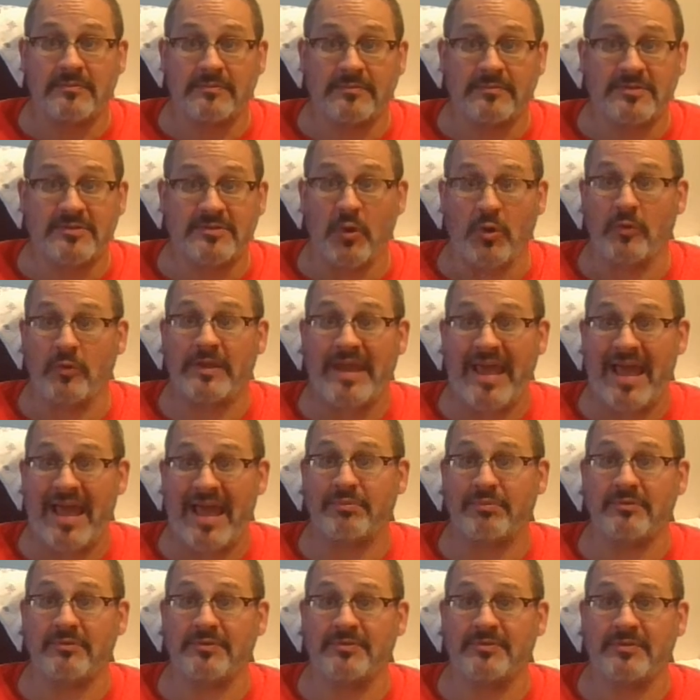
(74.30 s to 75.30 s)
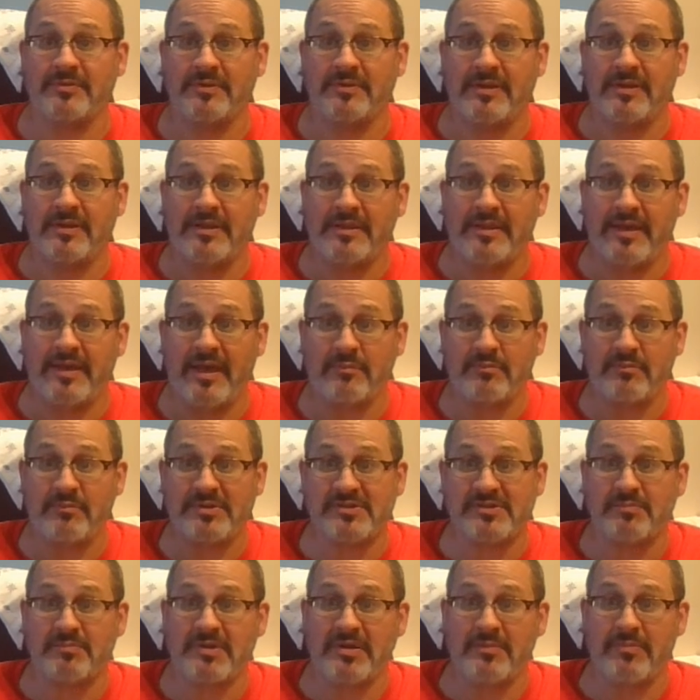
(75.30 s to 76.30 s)
stolen apples, that
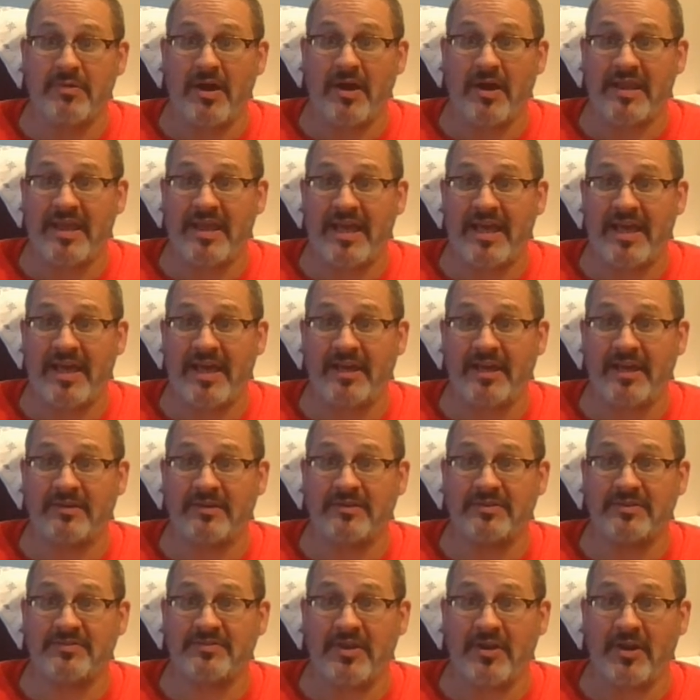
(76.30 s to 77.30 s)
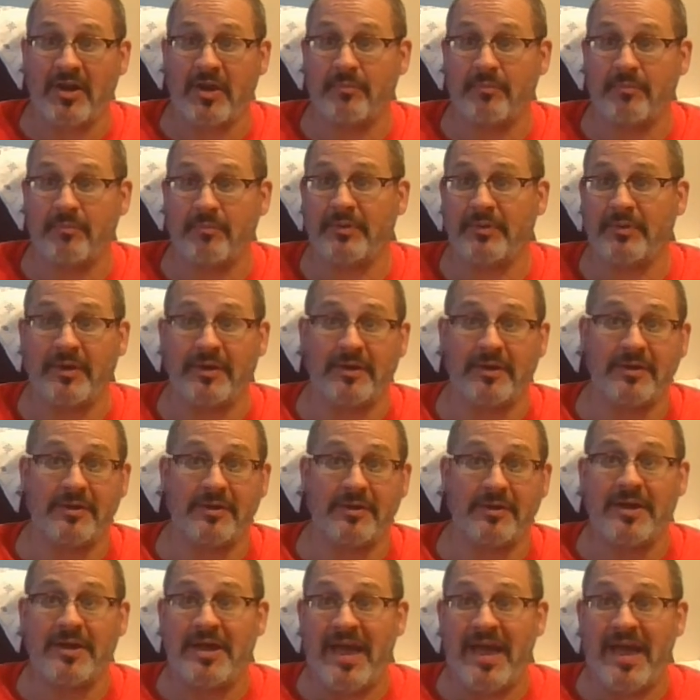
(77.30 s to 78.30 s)
Mr. Peabody had set up,
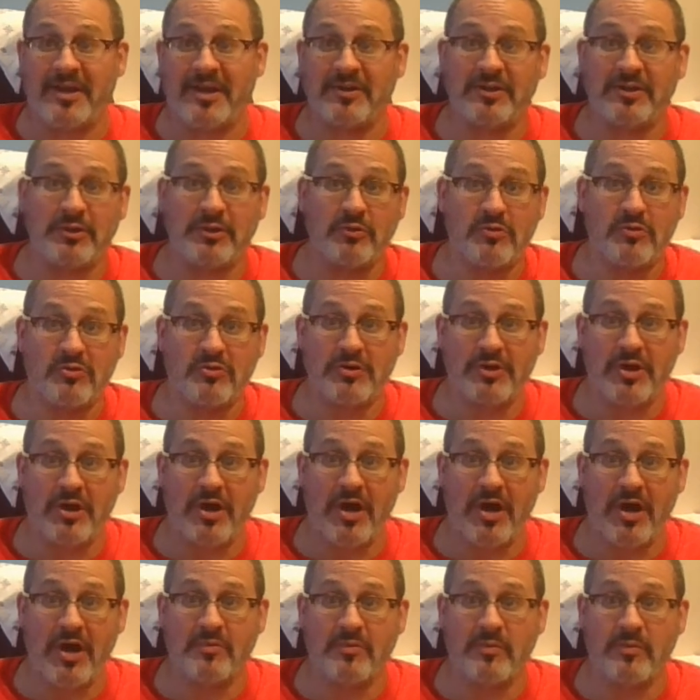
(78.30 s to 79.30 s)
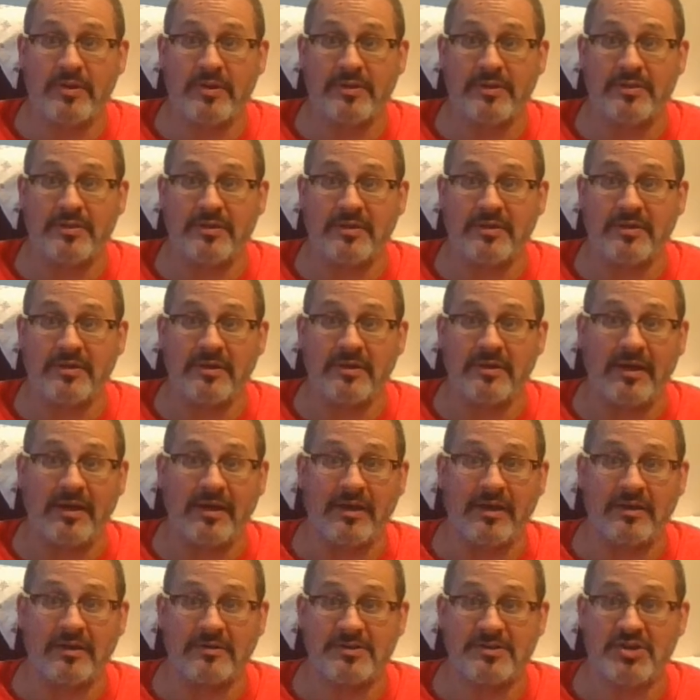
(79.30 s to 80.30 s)
had a deal going on with the
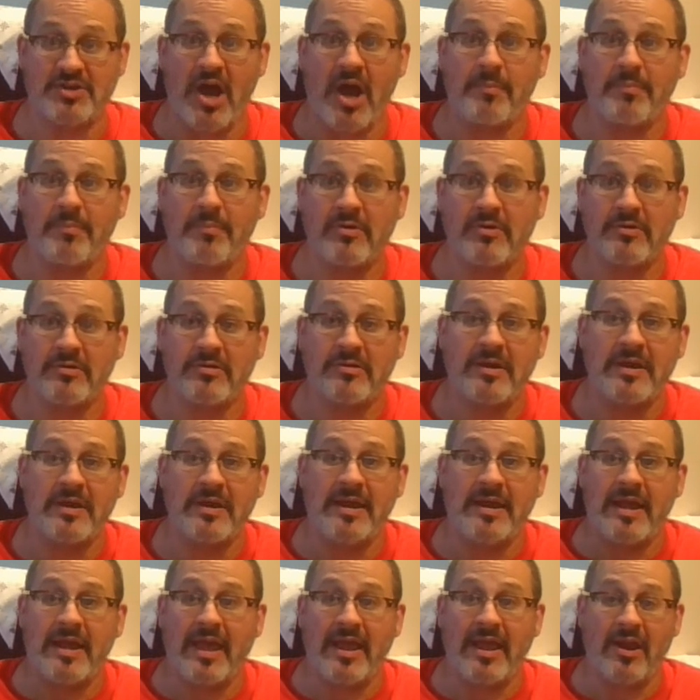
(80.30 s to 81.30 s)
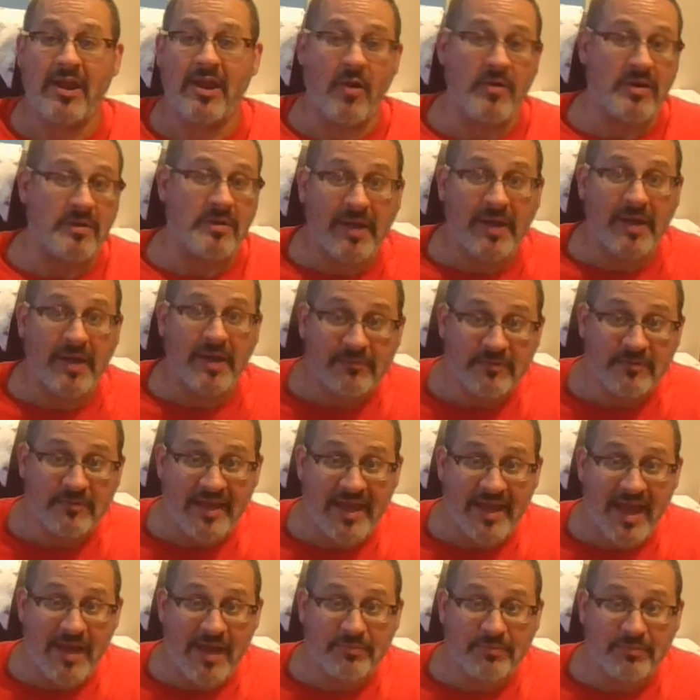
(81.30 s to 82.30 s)
shop owner, and he already paid for
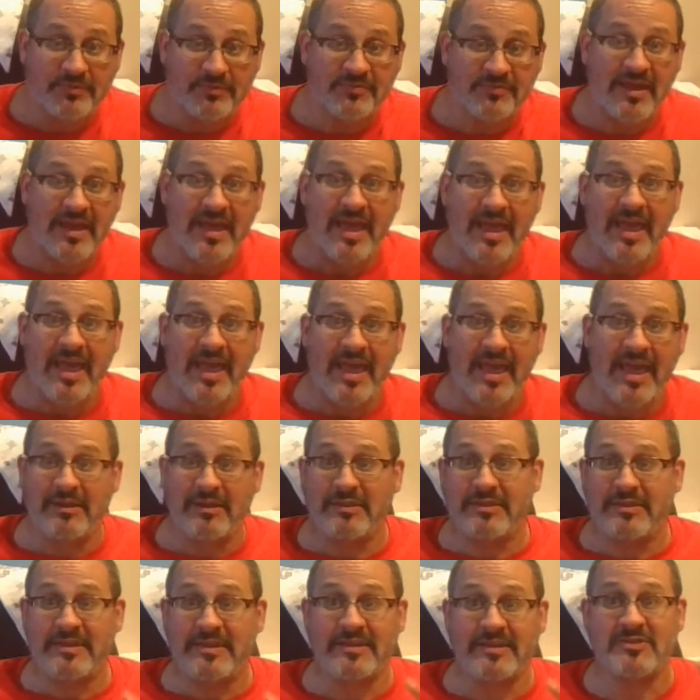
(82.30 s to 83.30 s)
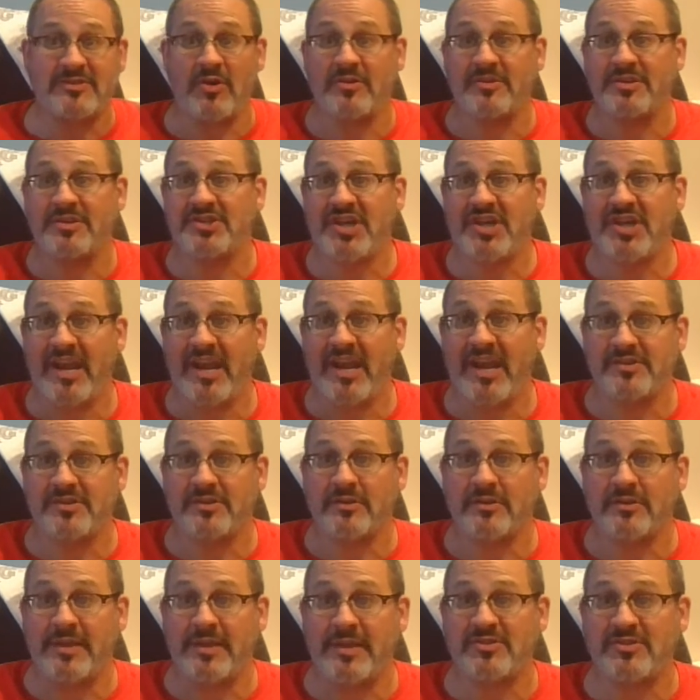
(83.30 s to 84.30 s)
the apples, and things start to
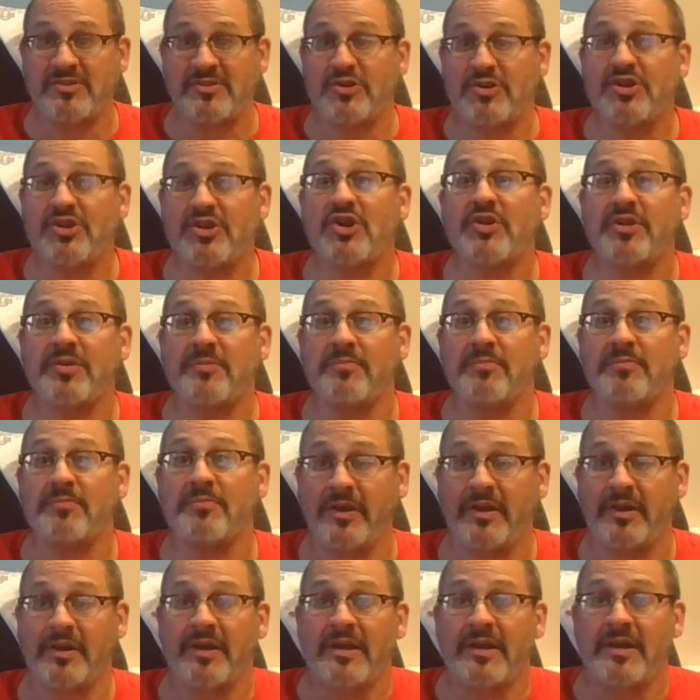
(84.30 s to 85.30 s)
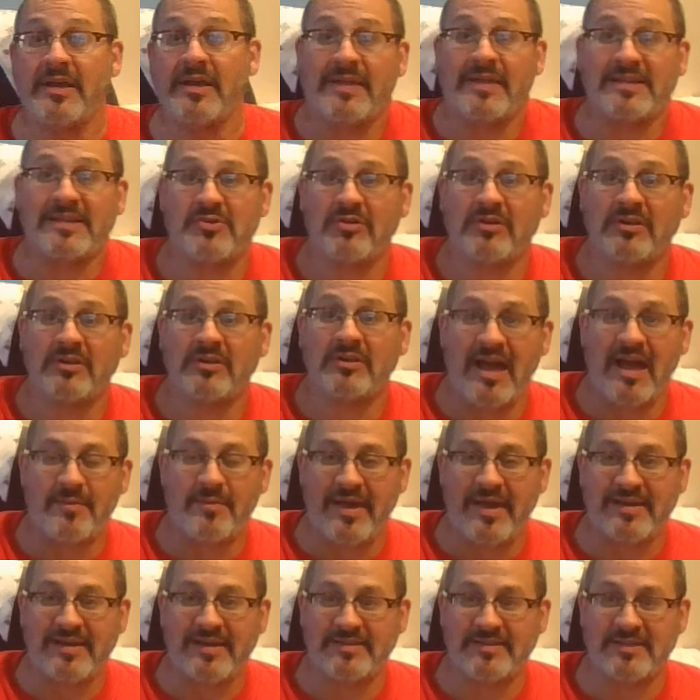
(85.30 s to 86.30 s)
change. That's our turning point. That's our
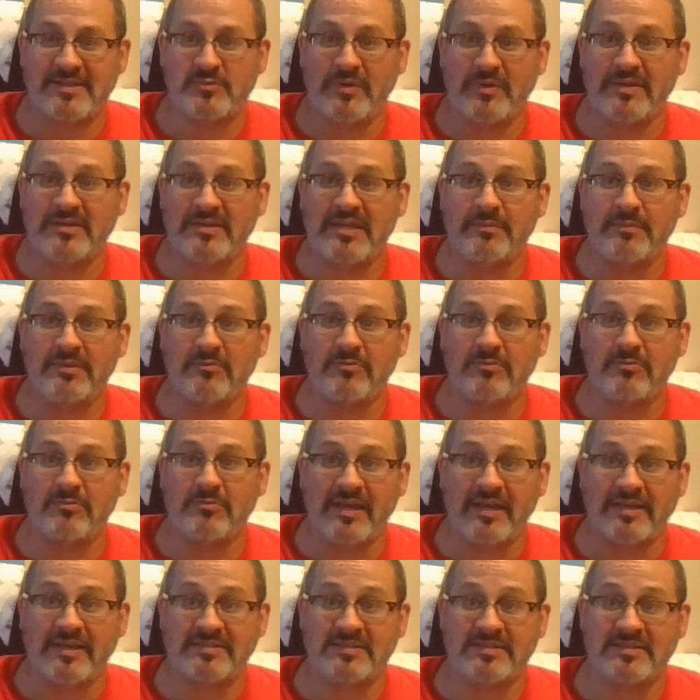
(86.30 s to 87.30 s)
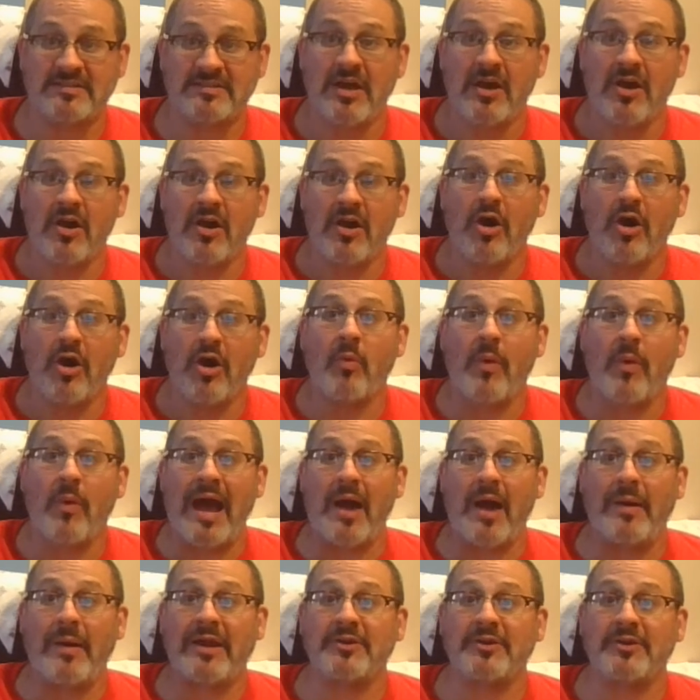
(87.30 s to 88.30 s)
climax. That's when Timmy realizes, oh,
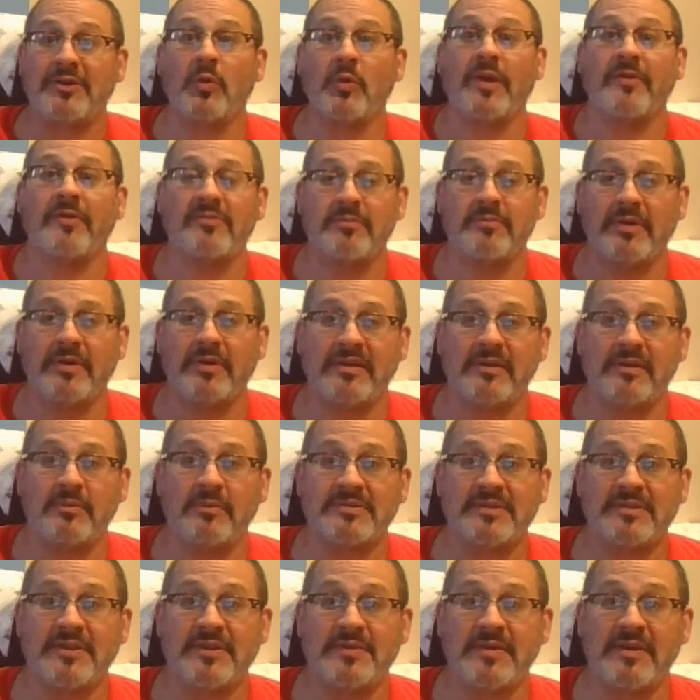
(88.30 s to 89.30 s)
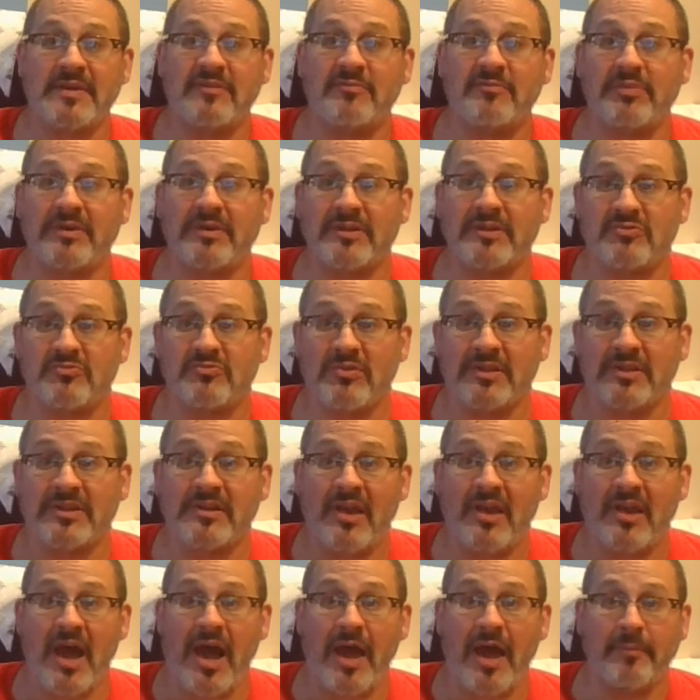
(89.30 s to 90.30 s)
wow, I told everybody he was a thief, but he's really
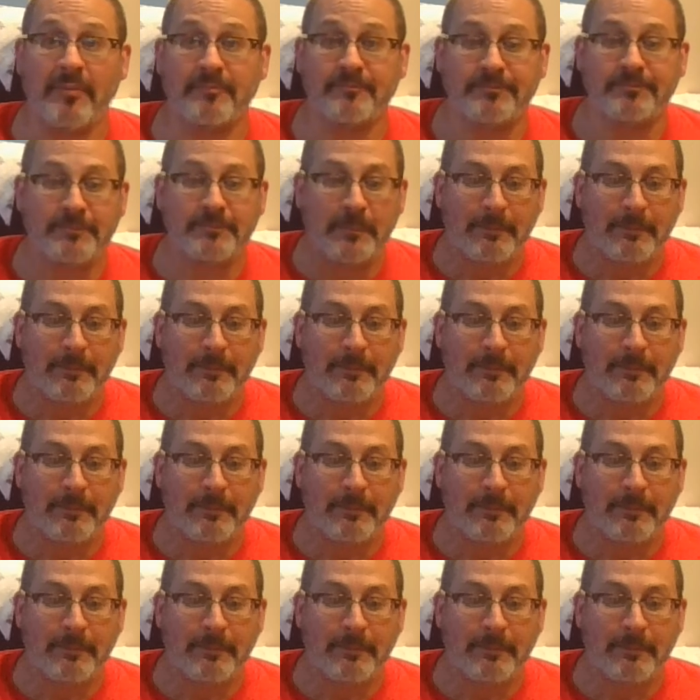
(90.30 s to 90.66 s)
not.